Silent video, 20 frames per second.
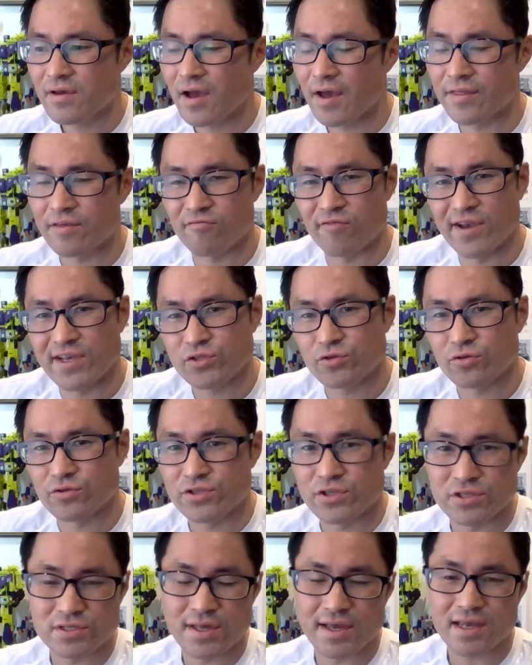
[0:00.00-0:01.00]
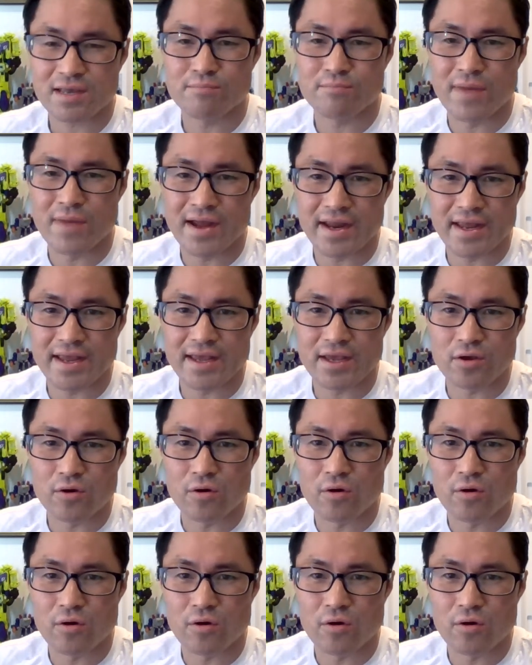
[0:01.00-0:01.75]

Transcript: other resources like money